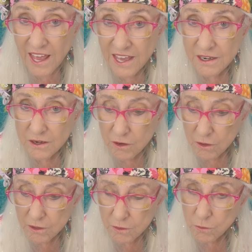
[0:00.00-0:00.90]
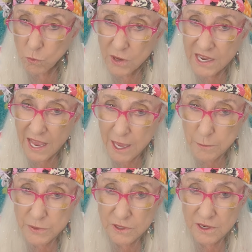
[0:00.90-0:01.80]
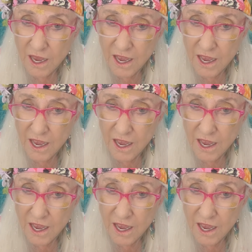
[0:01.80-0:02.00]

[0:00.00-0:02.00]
And what happened,